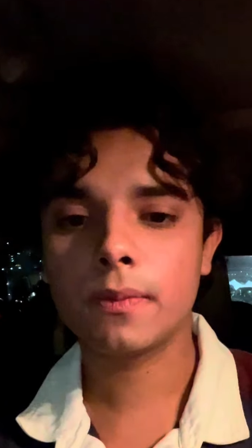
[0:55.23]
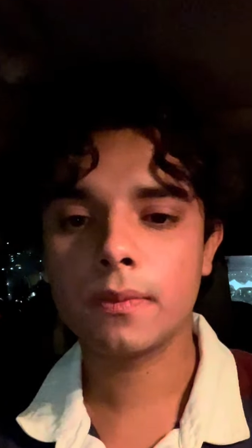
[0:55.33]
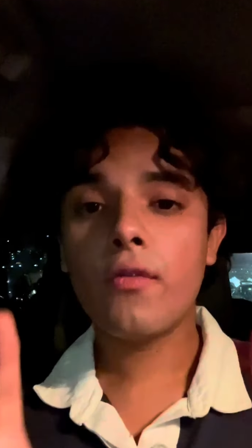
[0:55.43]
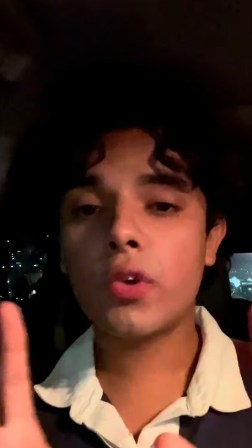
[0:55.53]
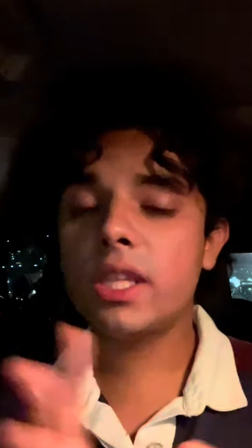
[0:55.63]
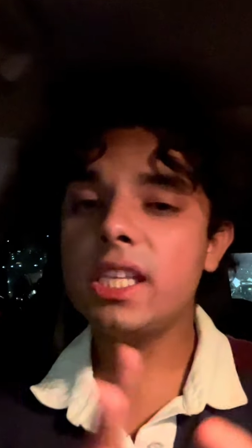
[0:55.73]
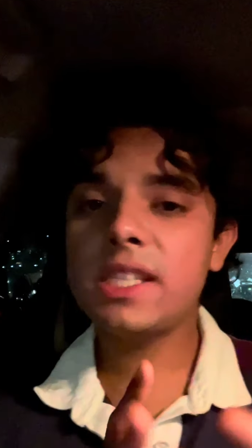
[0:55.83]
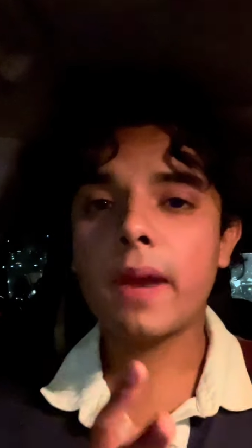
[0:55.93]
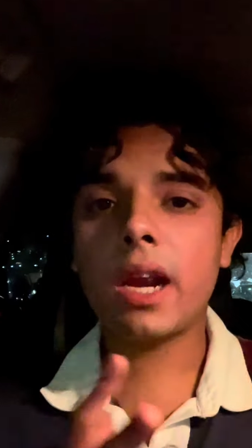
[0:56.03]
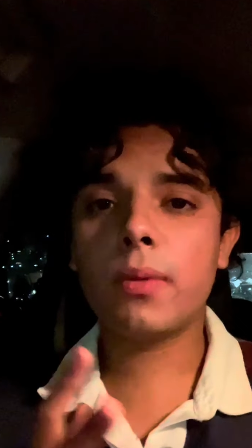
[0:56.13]
For these
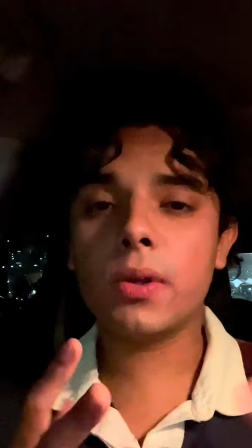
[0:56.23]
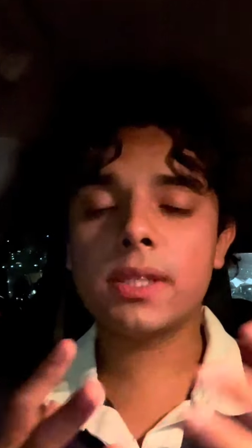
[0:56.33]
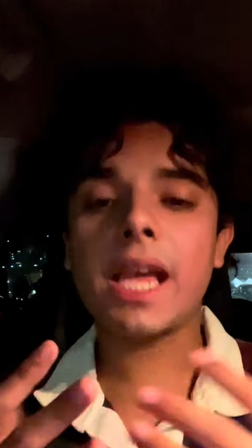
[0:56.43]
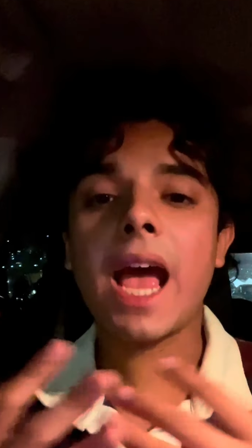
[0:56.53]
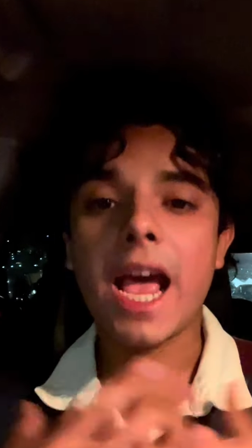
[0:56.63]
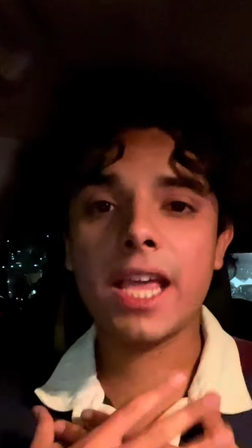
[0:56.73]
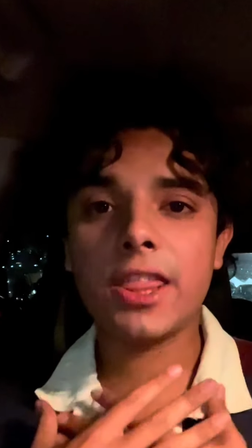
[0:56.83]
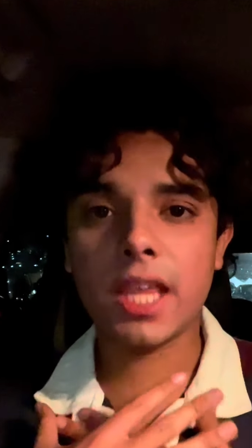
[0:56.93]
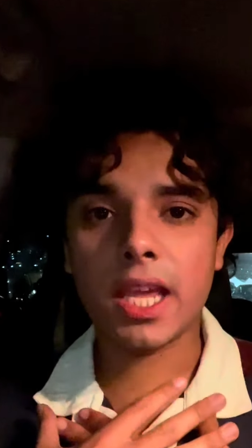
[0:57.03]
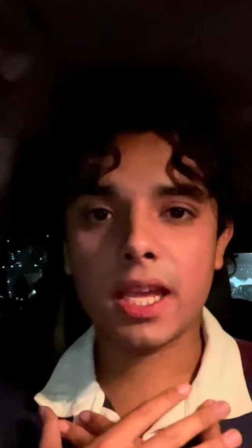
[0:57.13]
variables, I
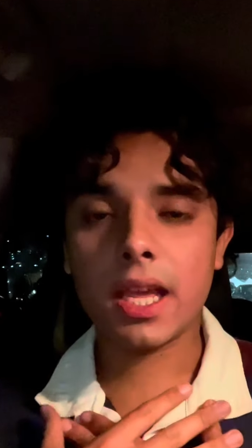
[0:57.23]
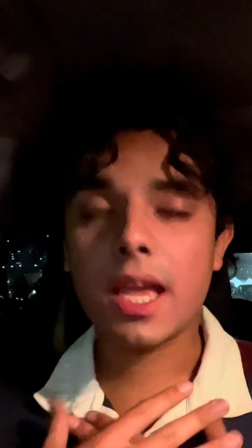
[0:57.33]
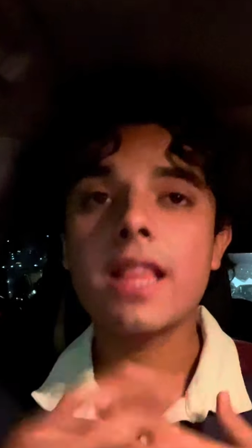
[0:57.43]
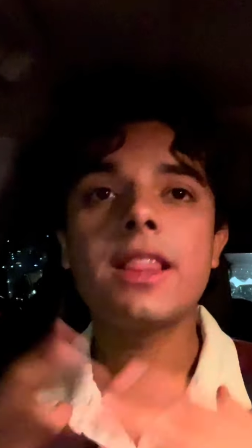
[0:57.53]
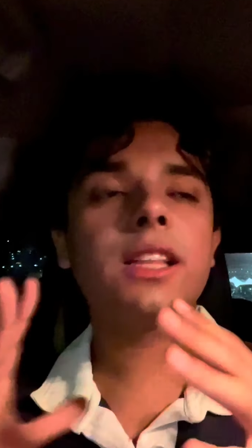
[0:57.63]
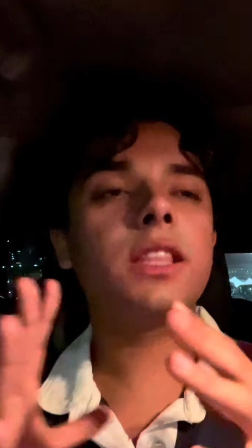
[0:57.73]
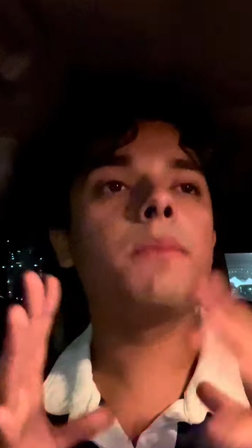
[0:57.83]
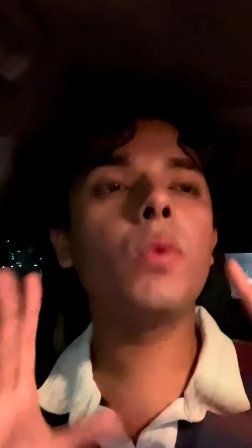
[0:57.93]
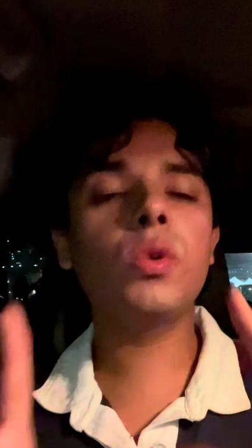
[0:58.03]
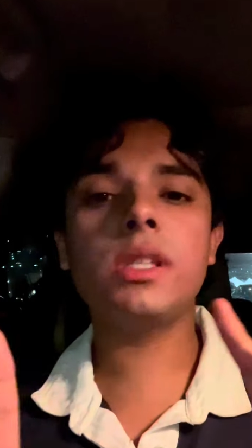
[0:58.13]
think that the
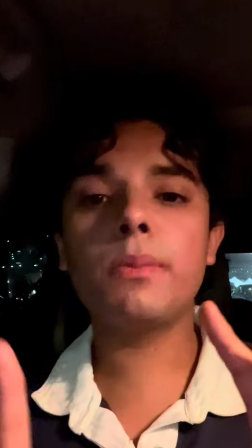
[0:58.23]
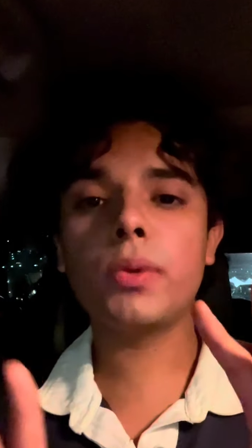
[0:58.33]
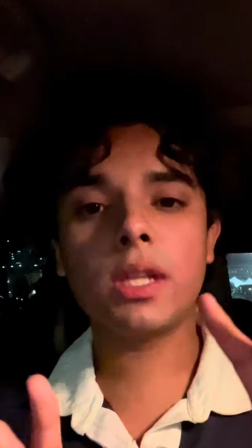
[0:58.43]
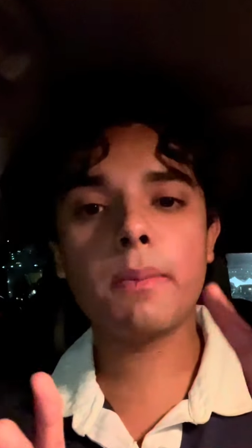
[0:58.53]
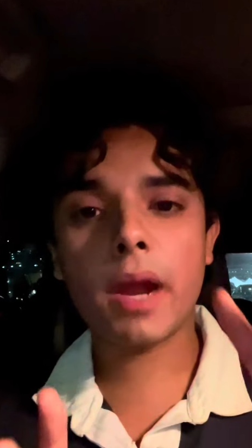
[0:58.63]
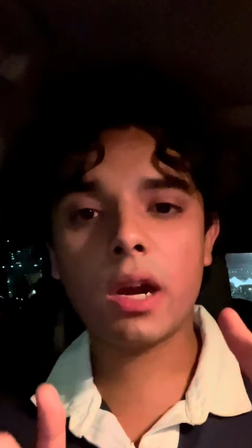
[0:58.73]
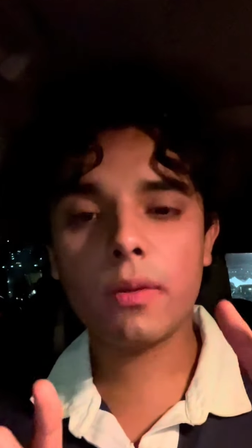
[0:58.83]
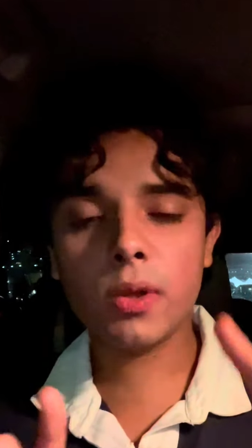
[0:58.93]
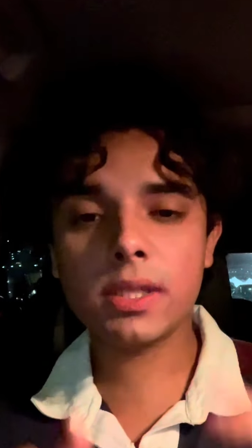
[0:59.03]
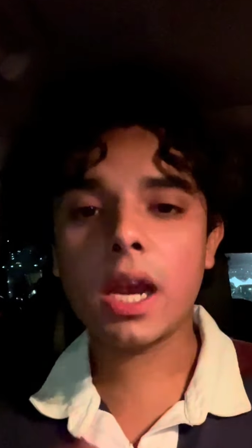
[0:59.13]
most important
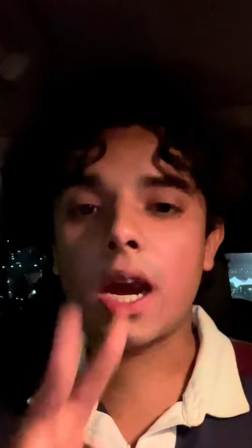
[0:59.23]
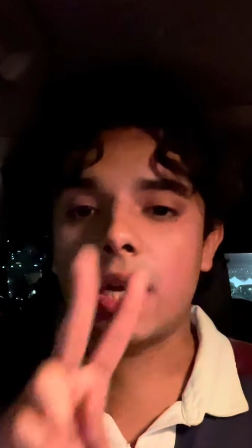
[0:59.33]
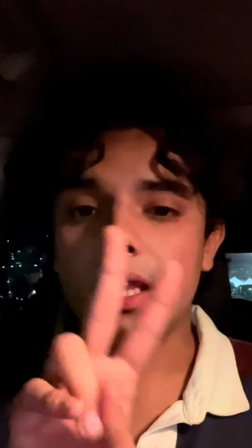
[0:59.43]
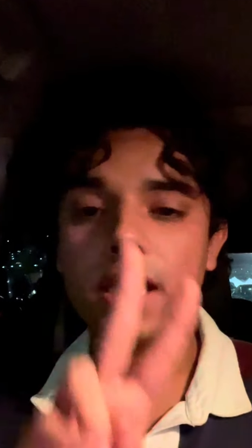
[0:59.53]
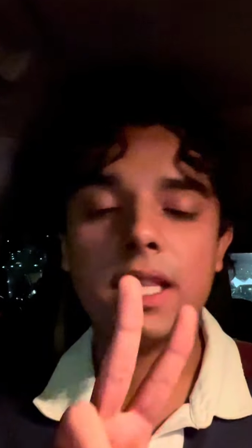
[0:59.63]
variables are the